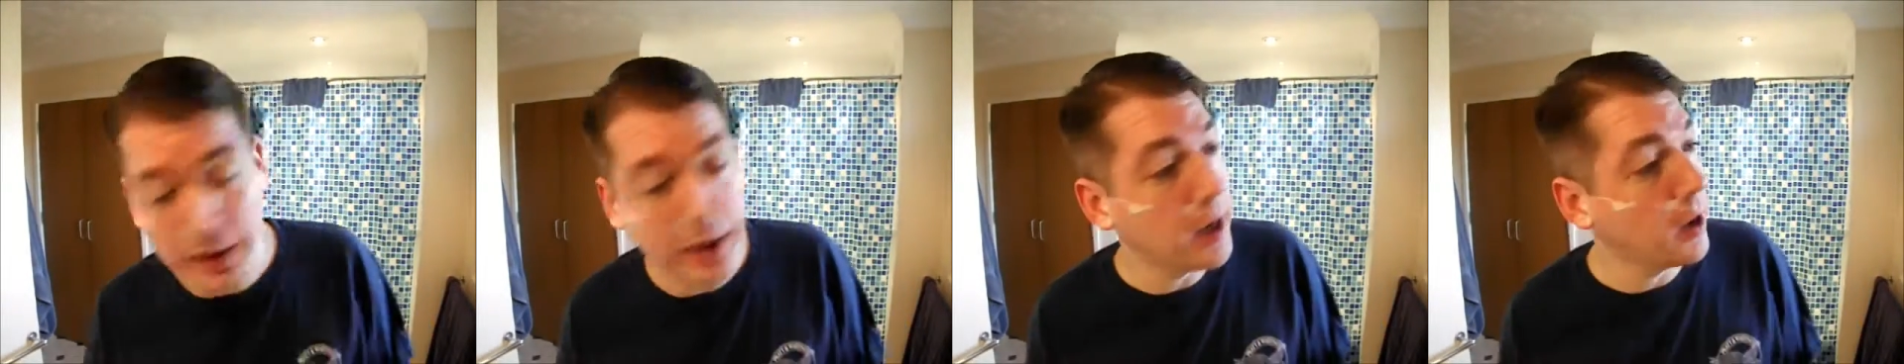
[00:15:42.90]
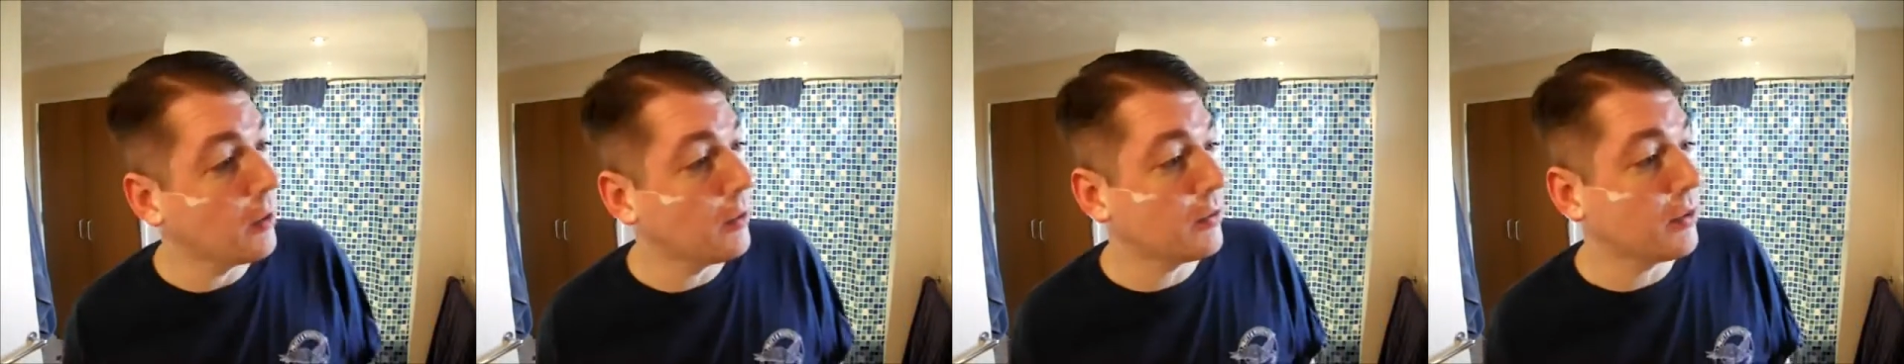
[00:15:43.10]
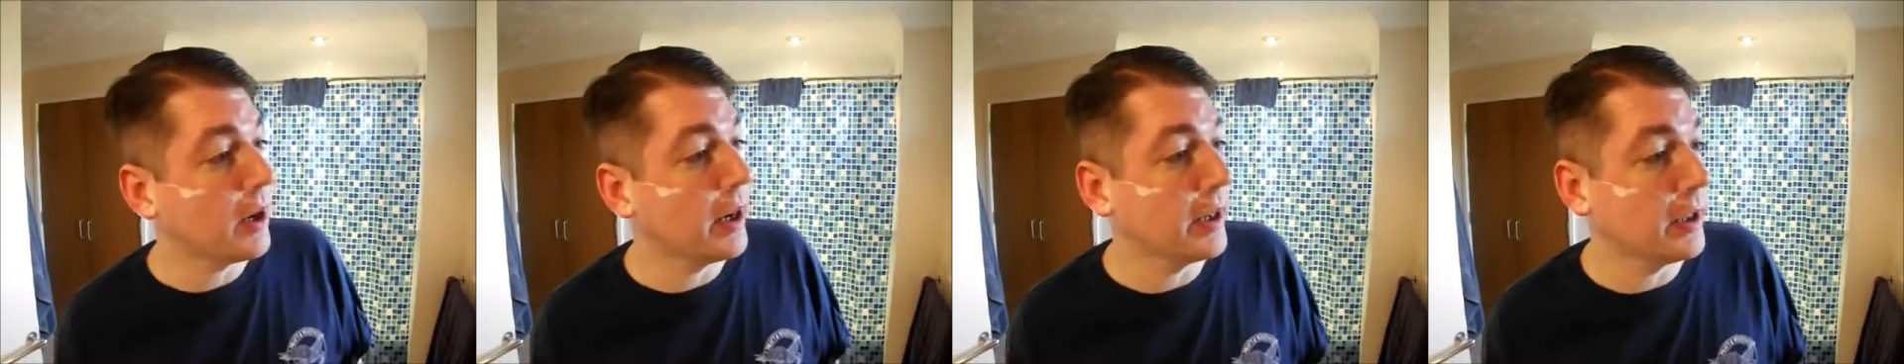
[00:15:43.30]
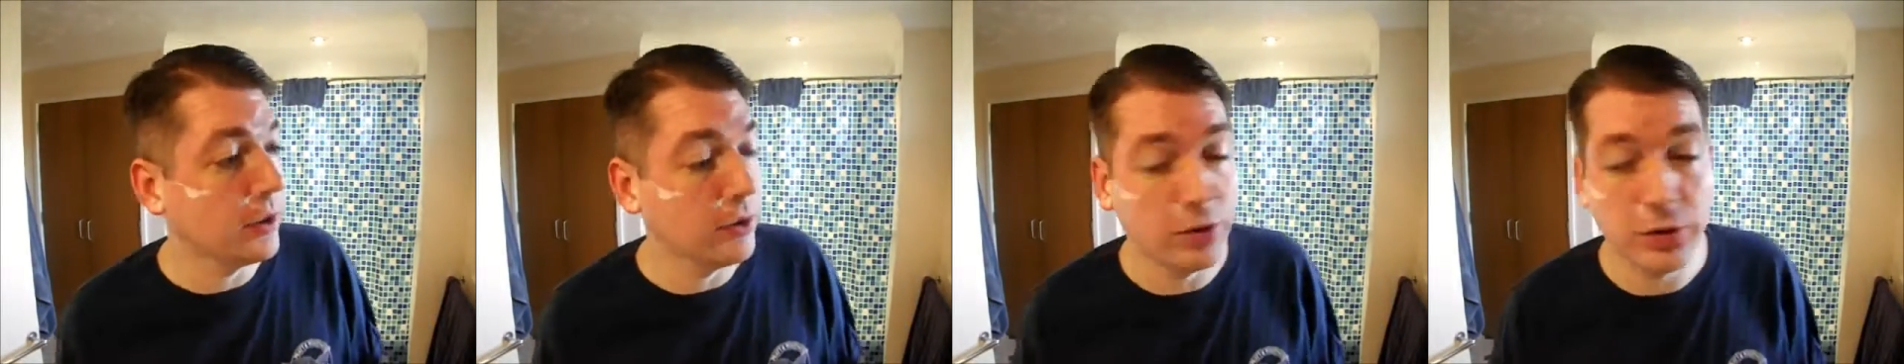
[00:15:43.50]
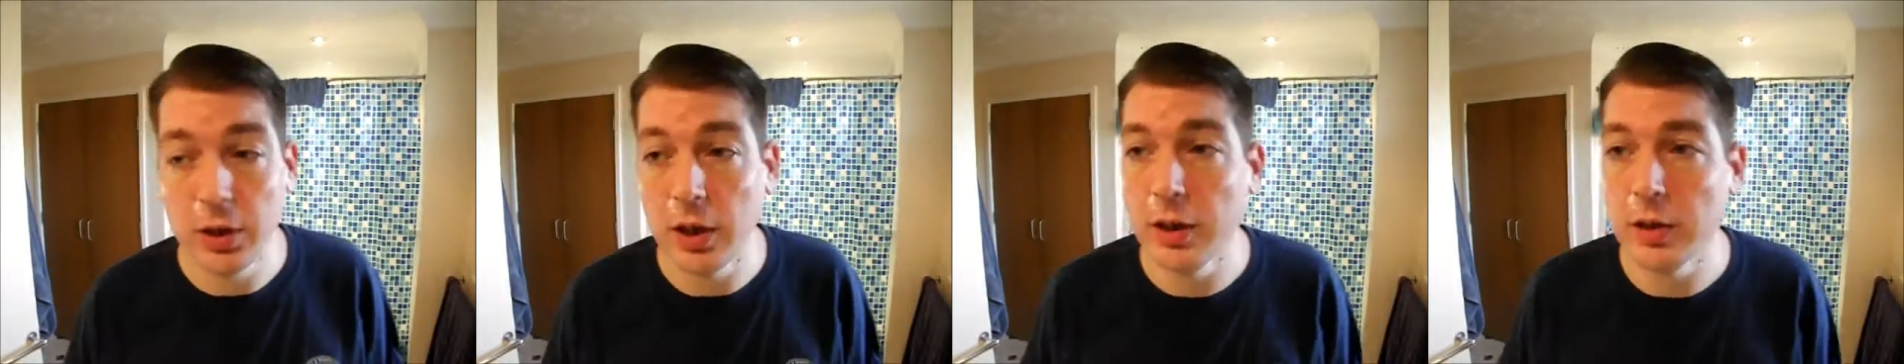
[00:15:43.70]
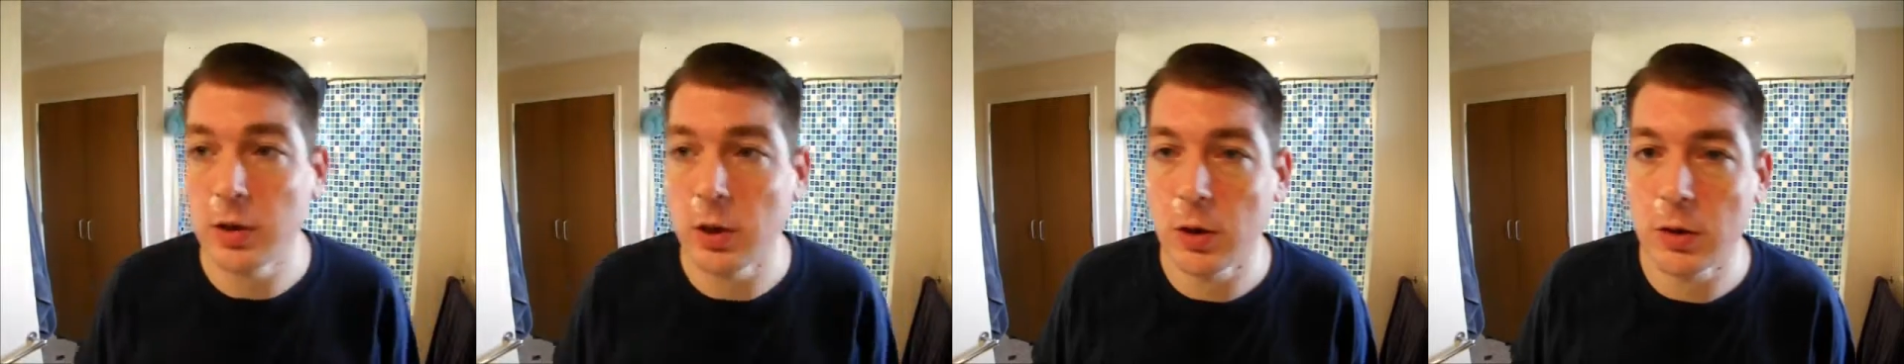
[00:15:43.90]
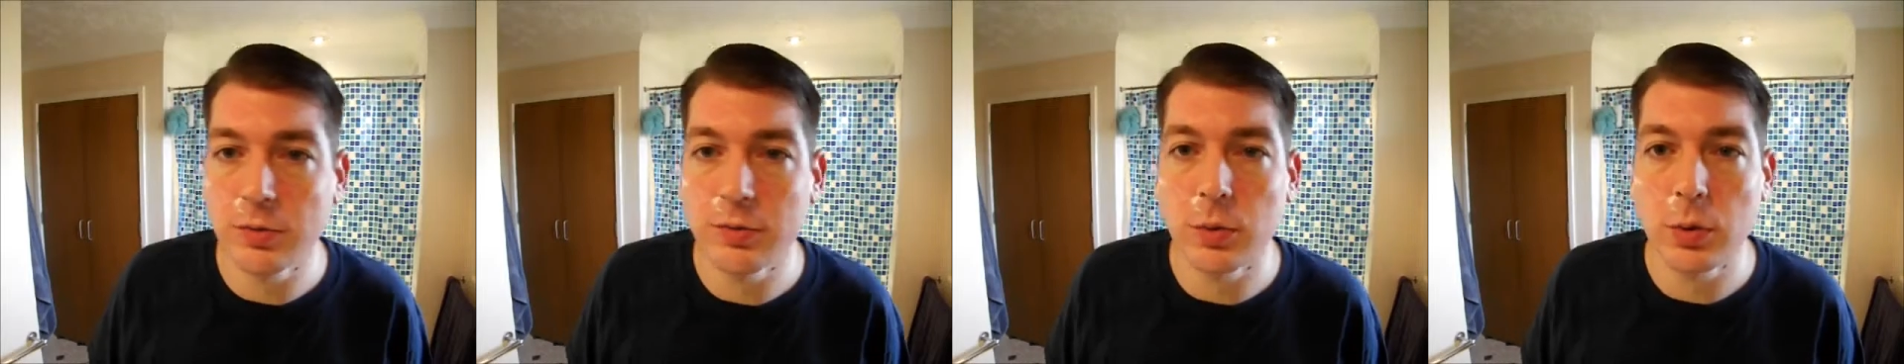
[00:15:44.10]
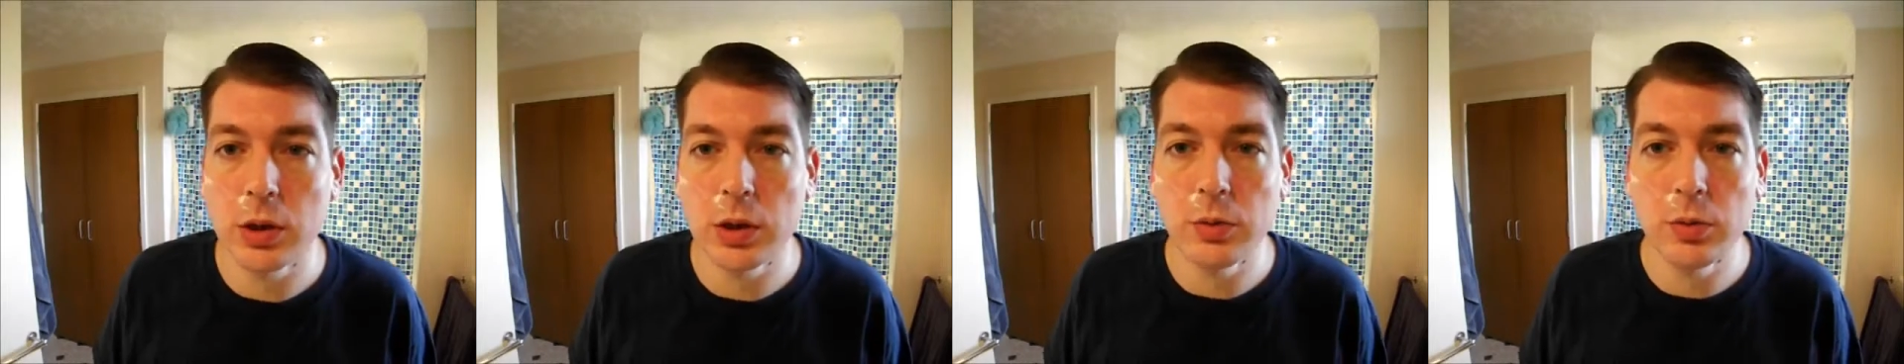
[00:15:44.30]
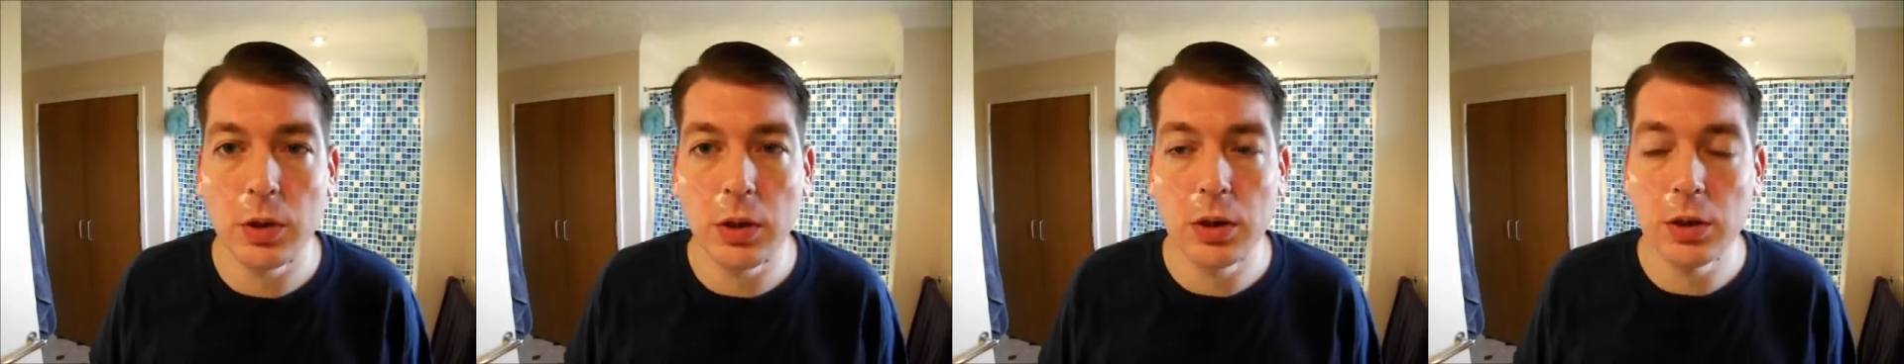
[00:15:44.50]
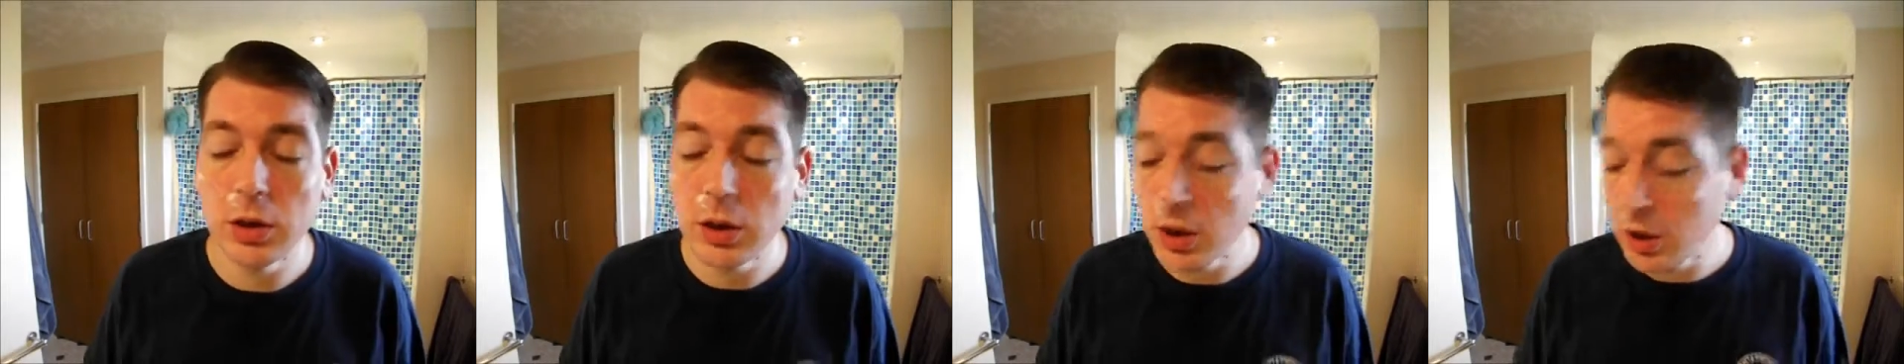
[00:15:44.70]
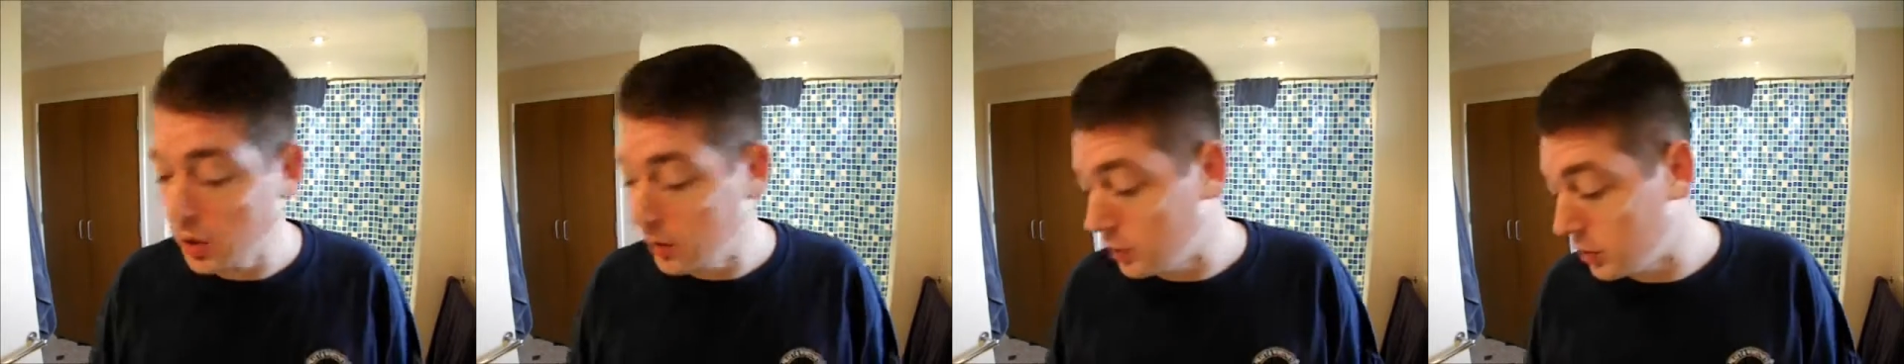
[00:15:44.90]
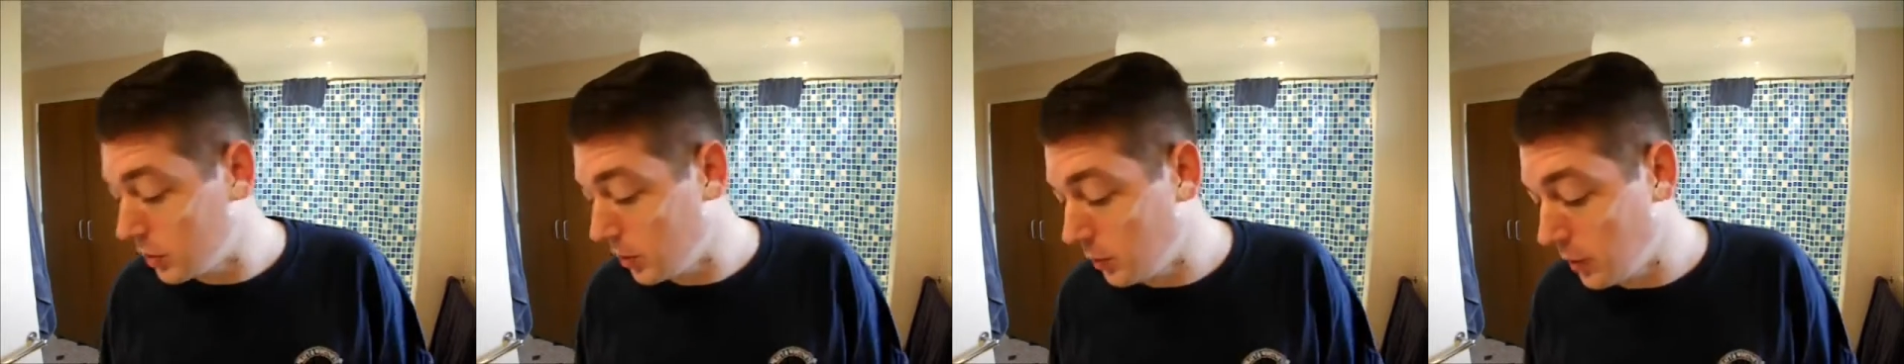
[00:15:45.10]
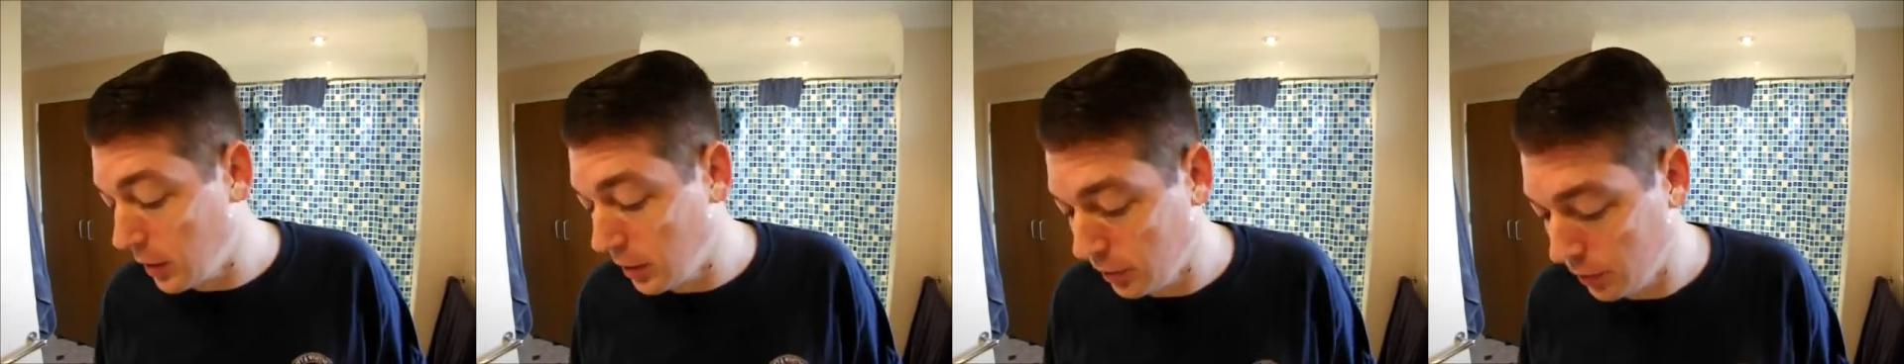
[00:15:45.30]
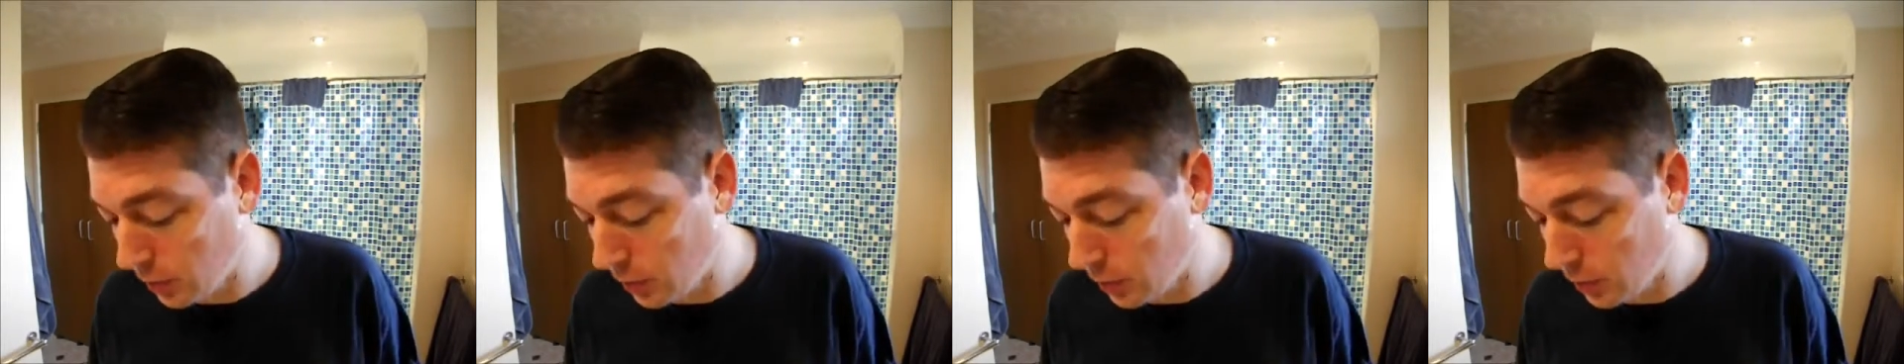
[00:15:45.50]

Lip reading: now Frankenstein R41, which I'm going to